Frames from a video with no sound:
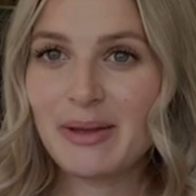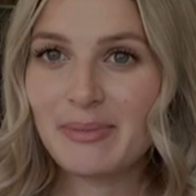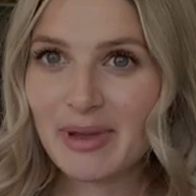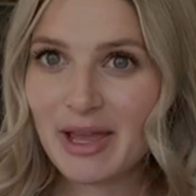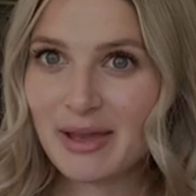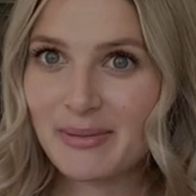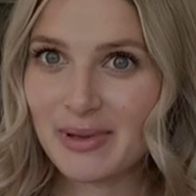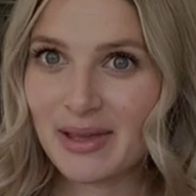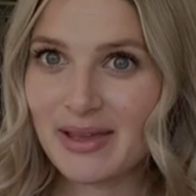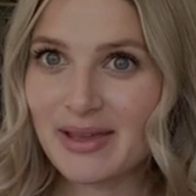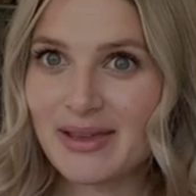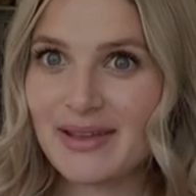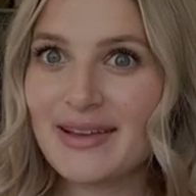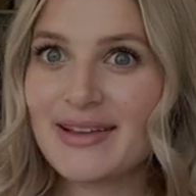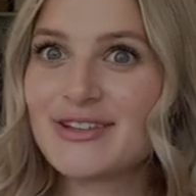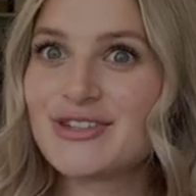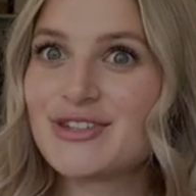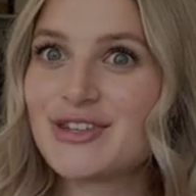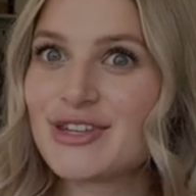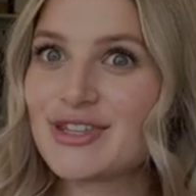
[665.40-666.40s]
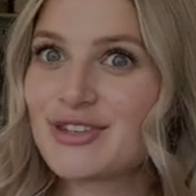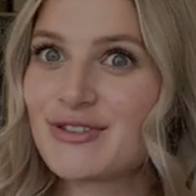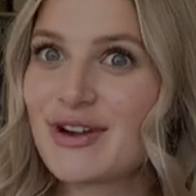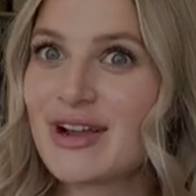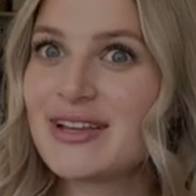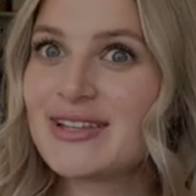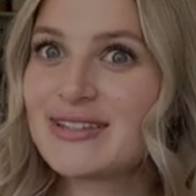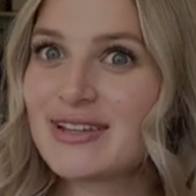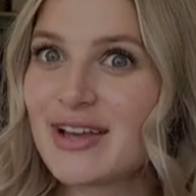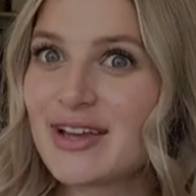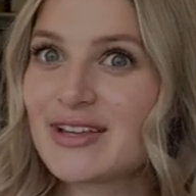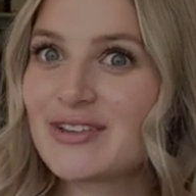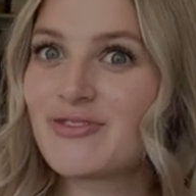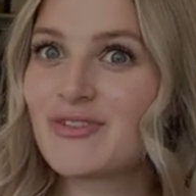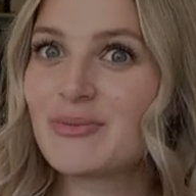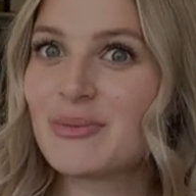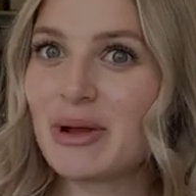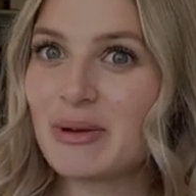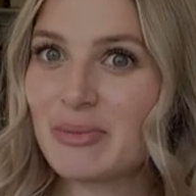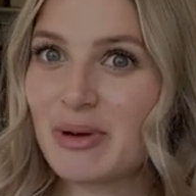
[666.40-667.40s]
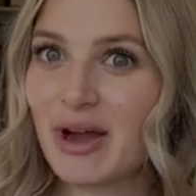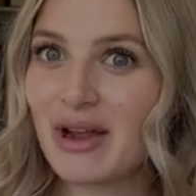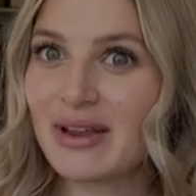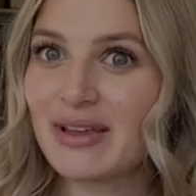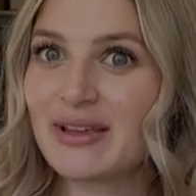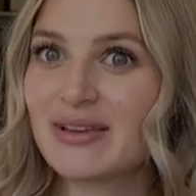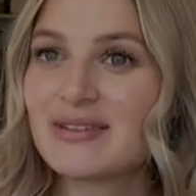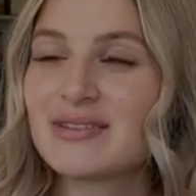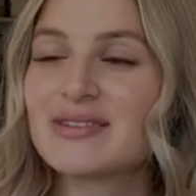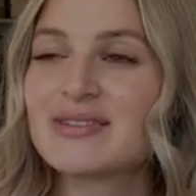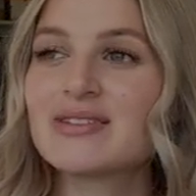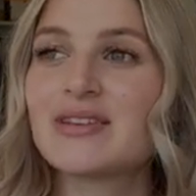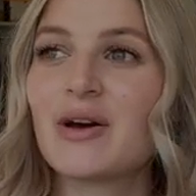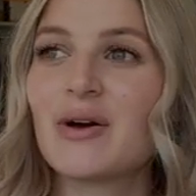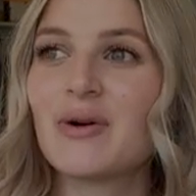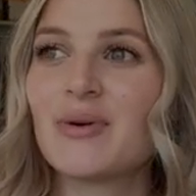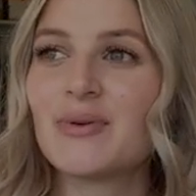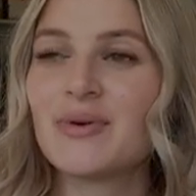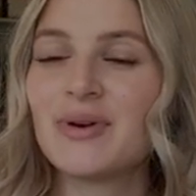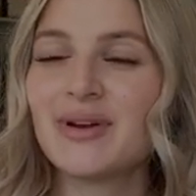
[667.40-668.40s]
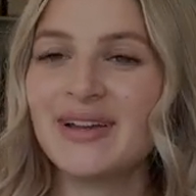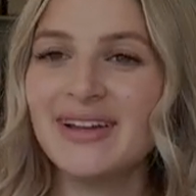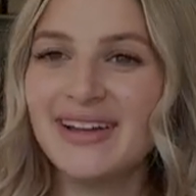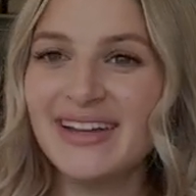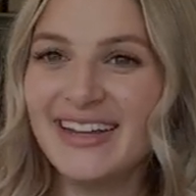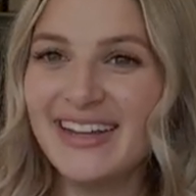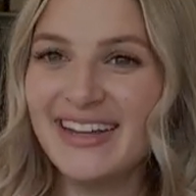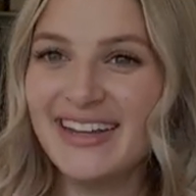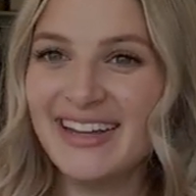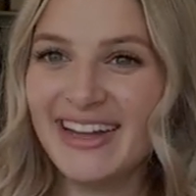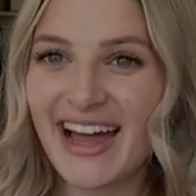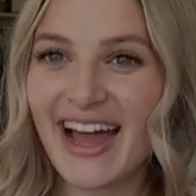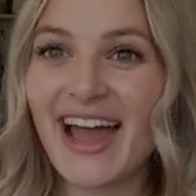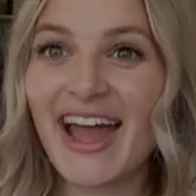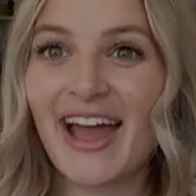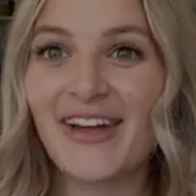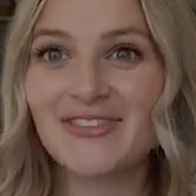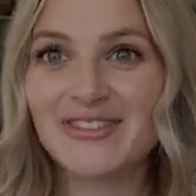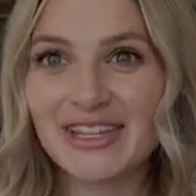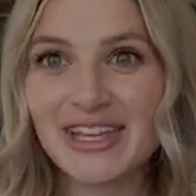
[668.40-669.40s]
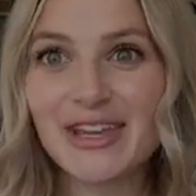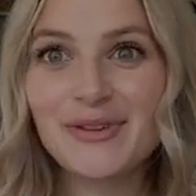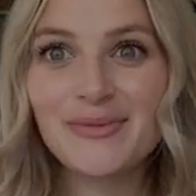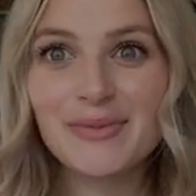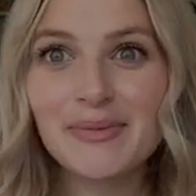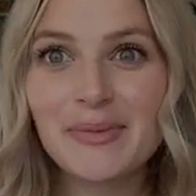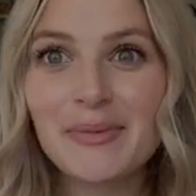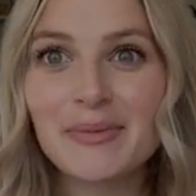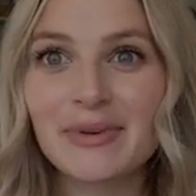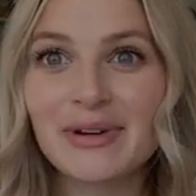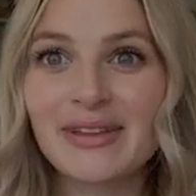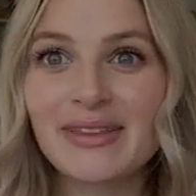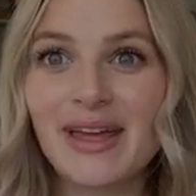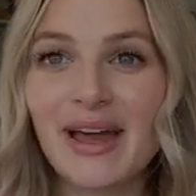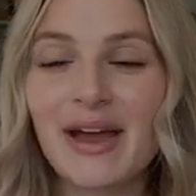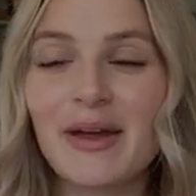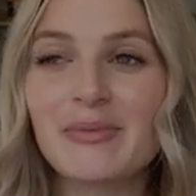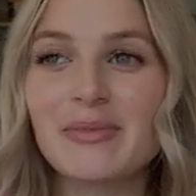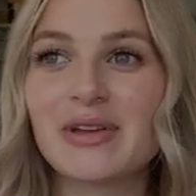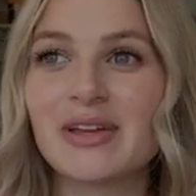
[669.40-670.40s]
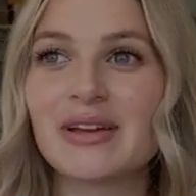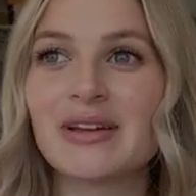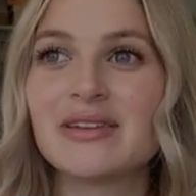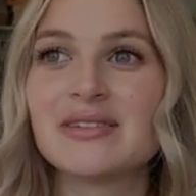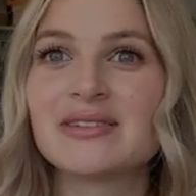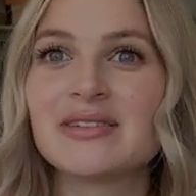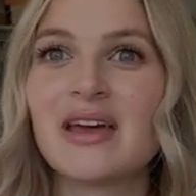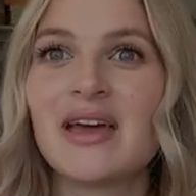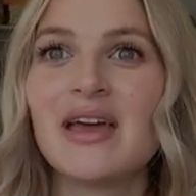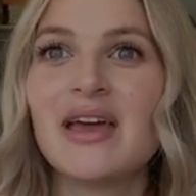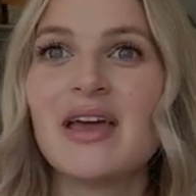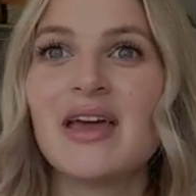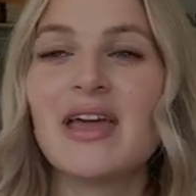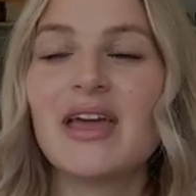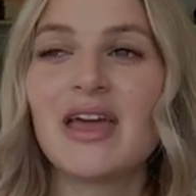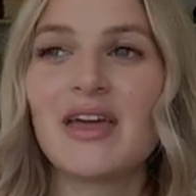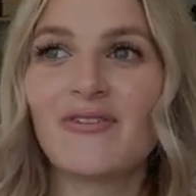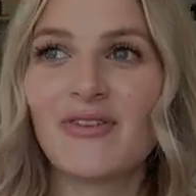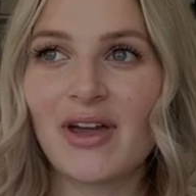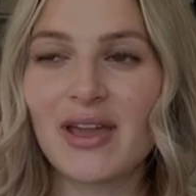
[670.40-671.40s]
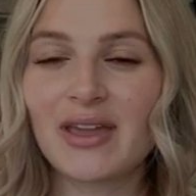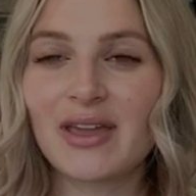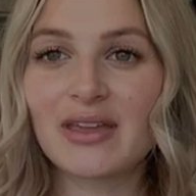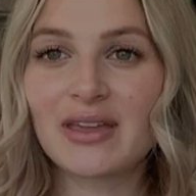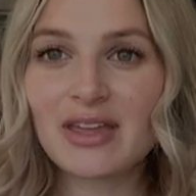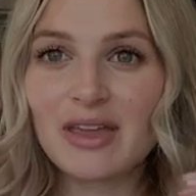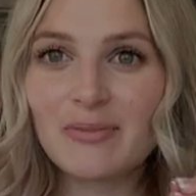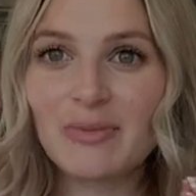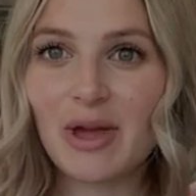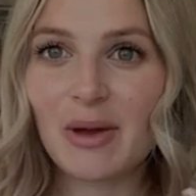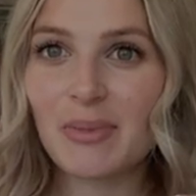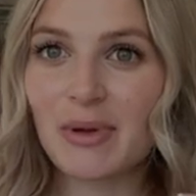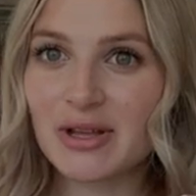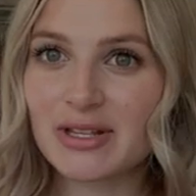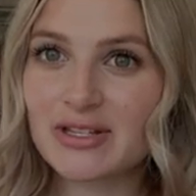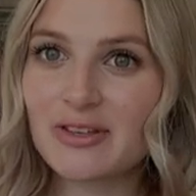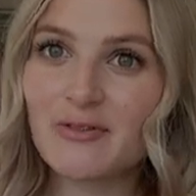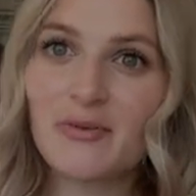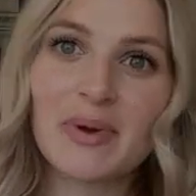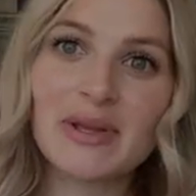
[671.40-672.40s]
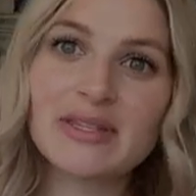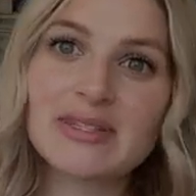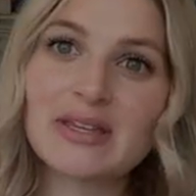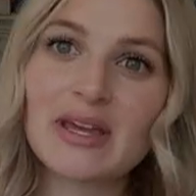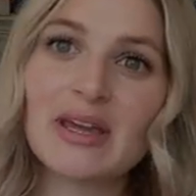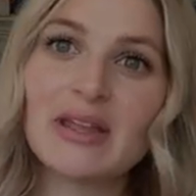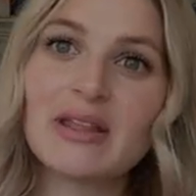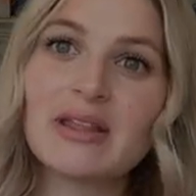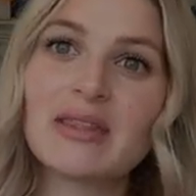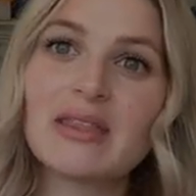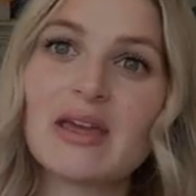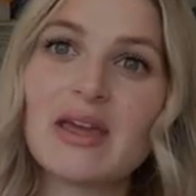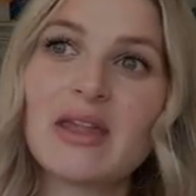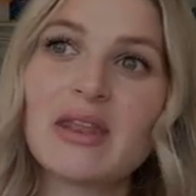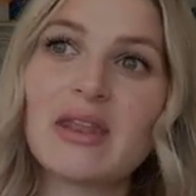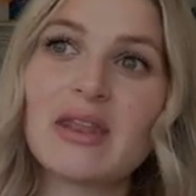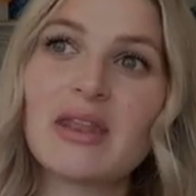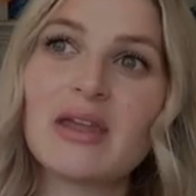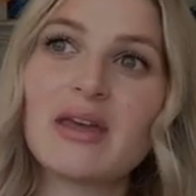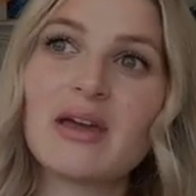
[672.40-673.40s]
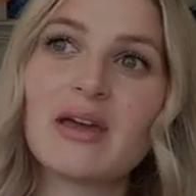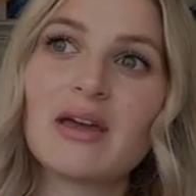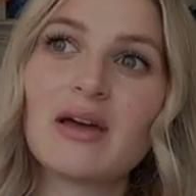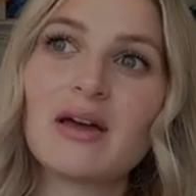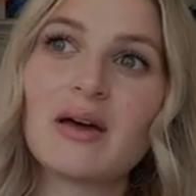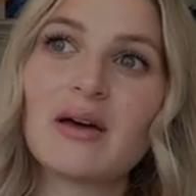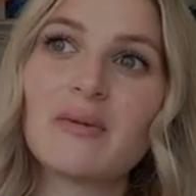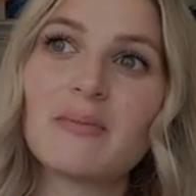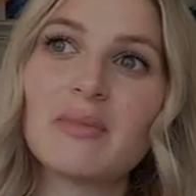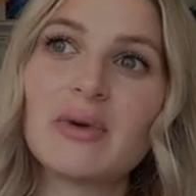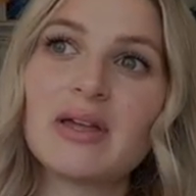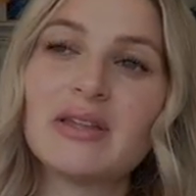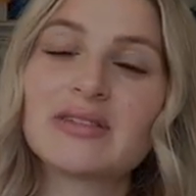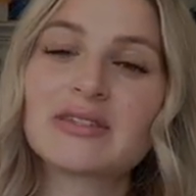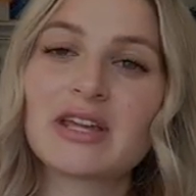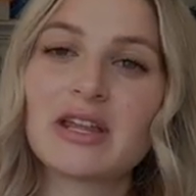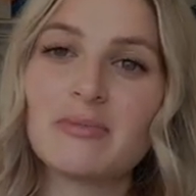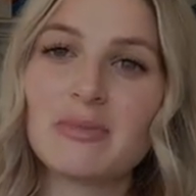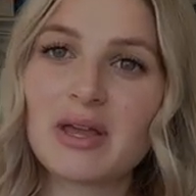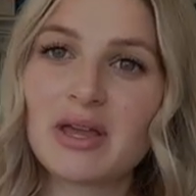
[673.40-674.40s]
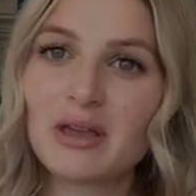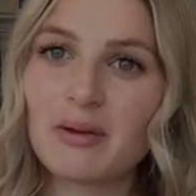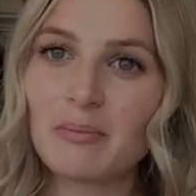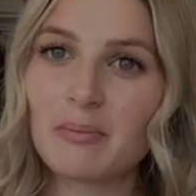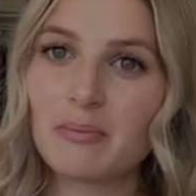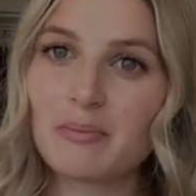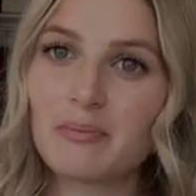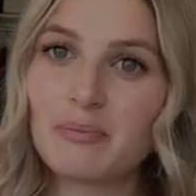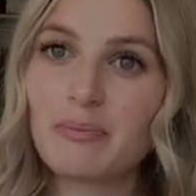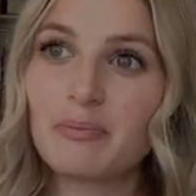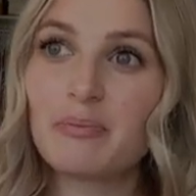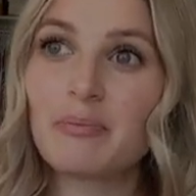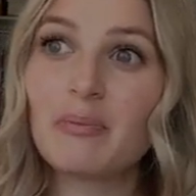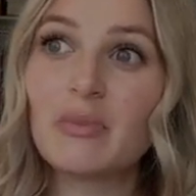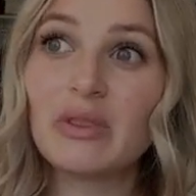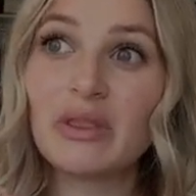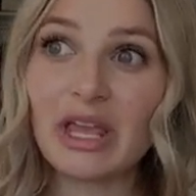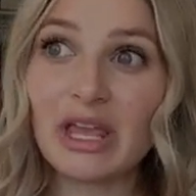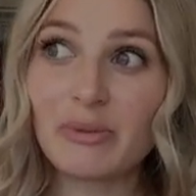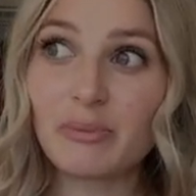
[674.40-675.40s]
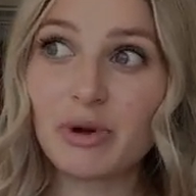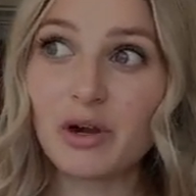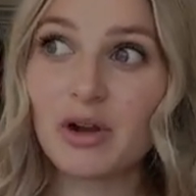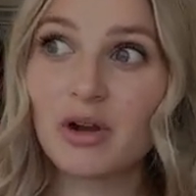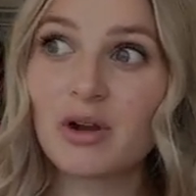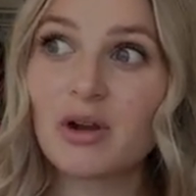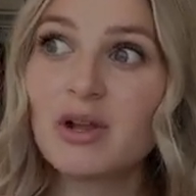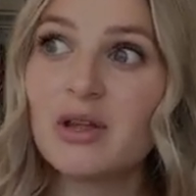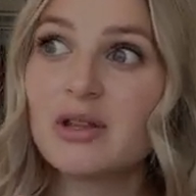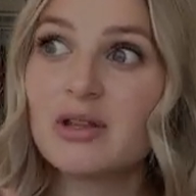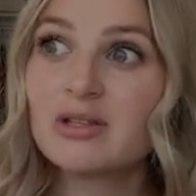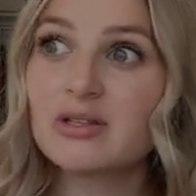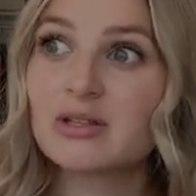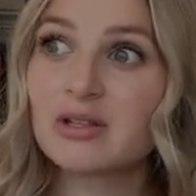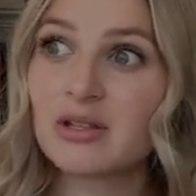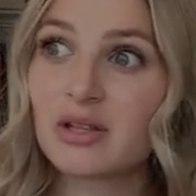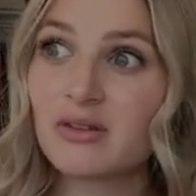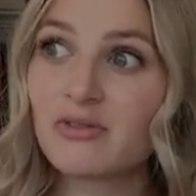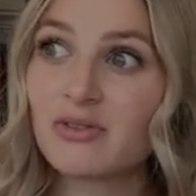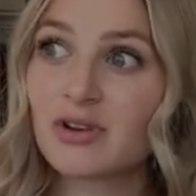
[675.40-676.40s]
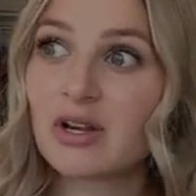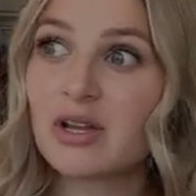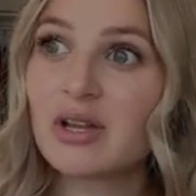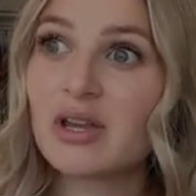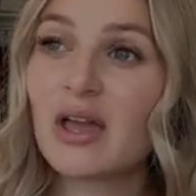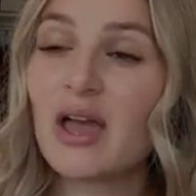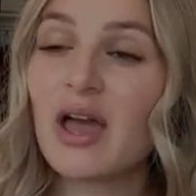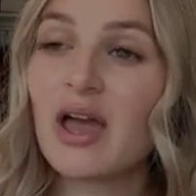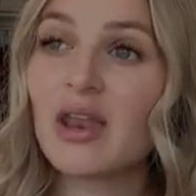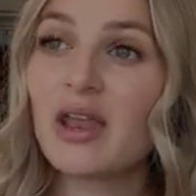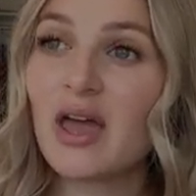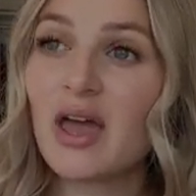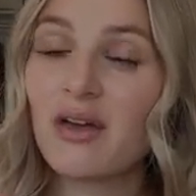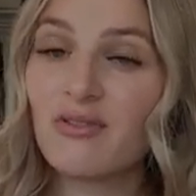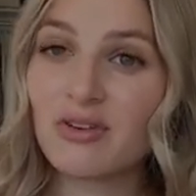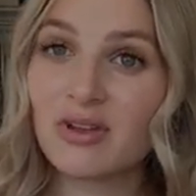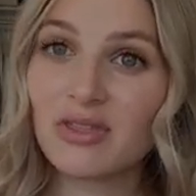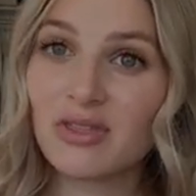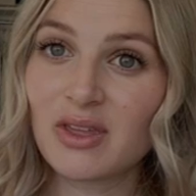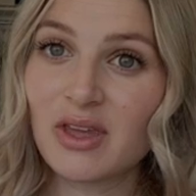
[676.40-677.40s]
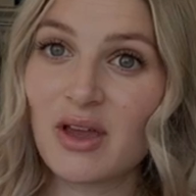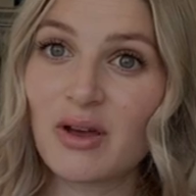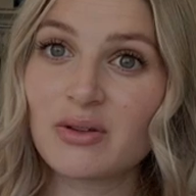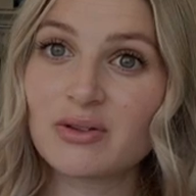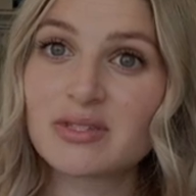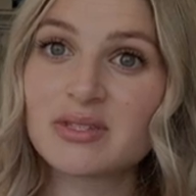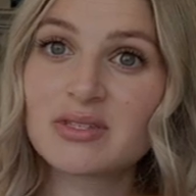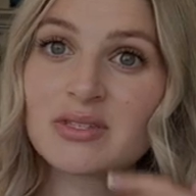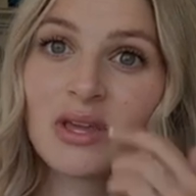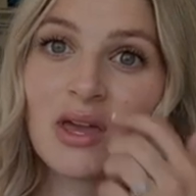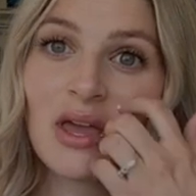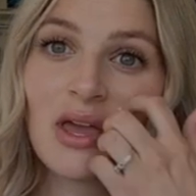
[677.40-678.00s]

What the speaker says: baby is just the right size for my body. So I have to keep remembering that, because if I can keep that positive mindset, then it's going to make labor, delivery, and everything else